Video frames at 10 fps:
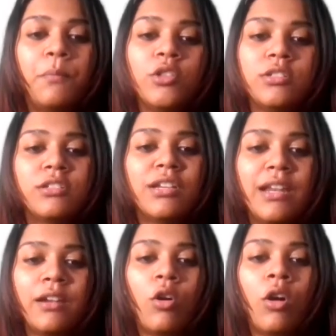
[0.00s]
position
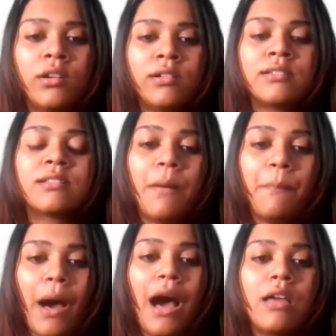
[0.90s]
and orders
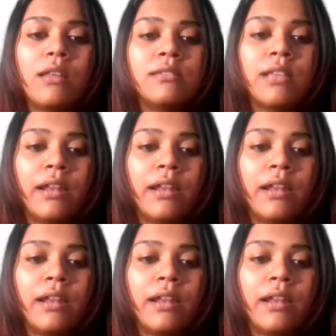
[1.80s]
commands